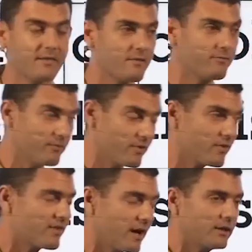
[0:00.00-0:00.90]
is
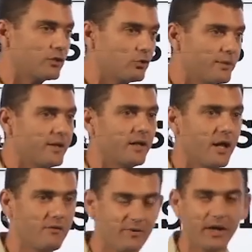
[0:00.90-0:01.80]
starting to be
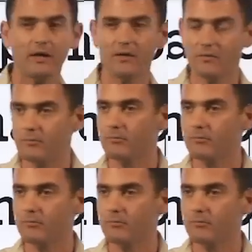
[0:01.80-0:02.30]
a very